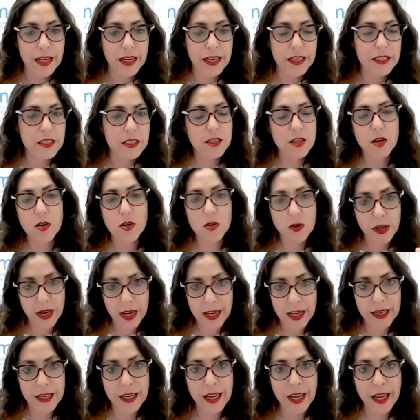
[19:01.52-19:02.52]
And
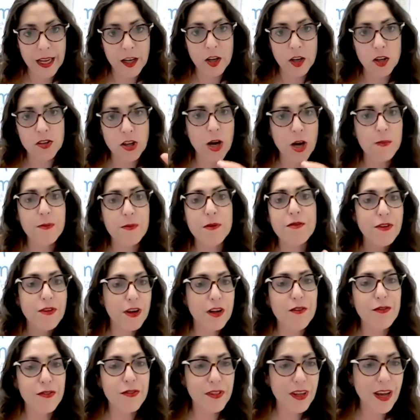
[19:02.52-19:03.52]
on top of
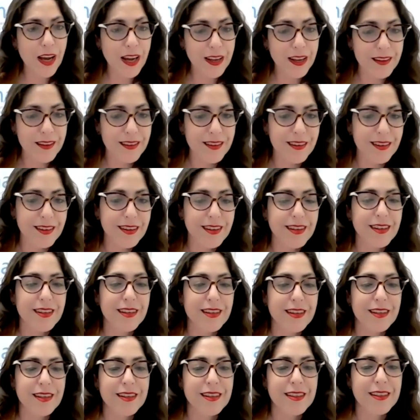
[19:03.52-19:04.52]
all of that,
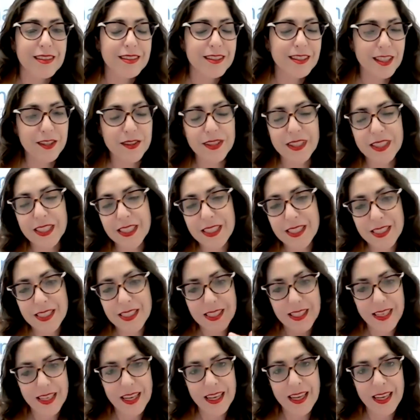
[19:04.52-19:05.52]
there
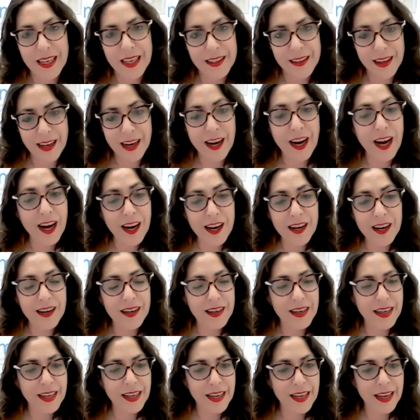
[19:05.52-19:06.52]

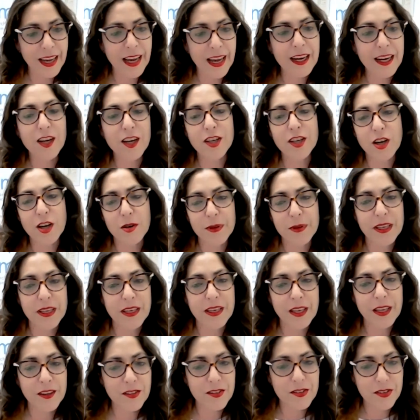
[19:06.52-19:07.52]
are
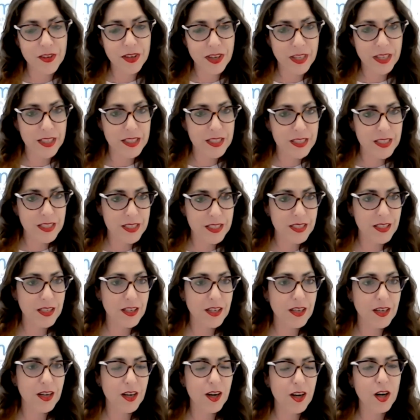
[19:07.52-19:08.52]
economic interests
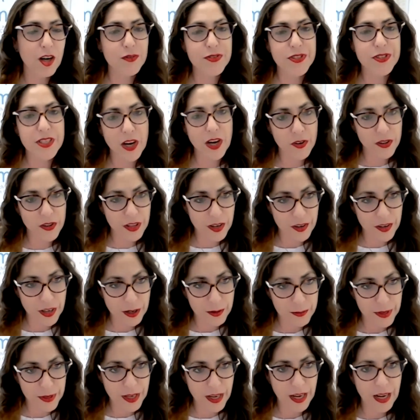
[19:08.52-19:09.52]
of Saudi
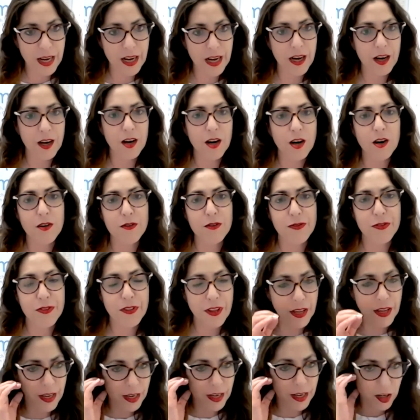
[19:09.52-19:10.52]
Arabia, of
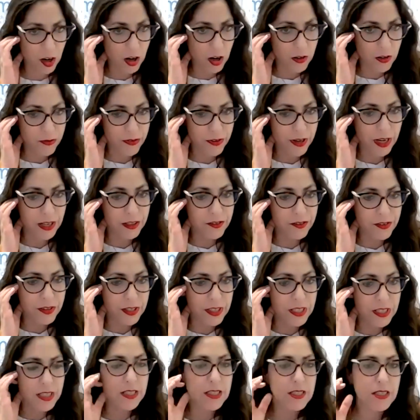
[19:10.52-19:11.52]
the Gulf
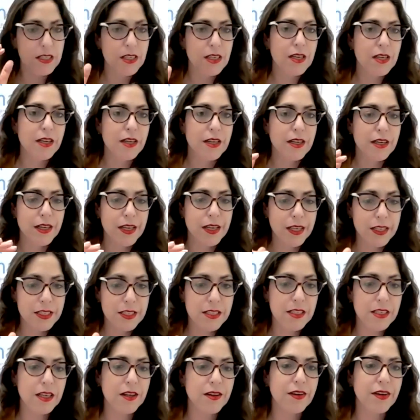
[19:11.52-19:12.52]
countries,
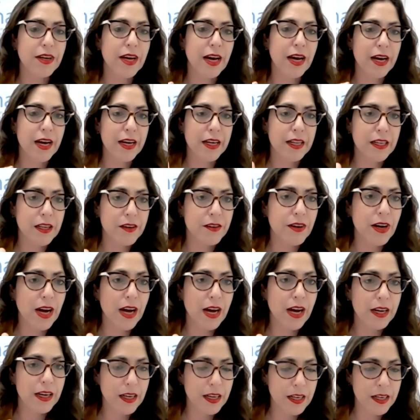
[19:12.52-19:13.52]
in Syria, in
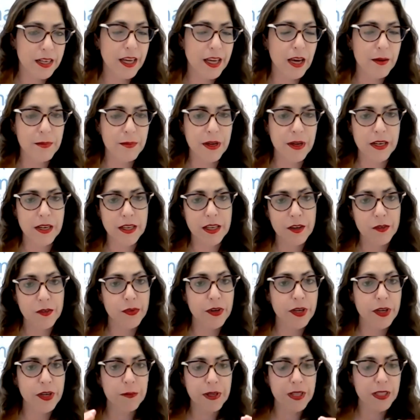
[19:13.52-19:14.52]
Iraq, in Yemen,
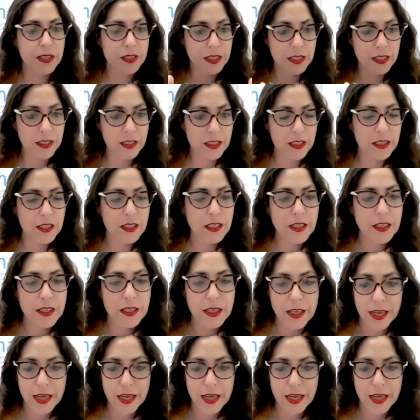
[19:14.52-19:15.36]
in rebuilding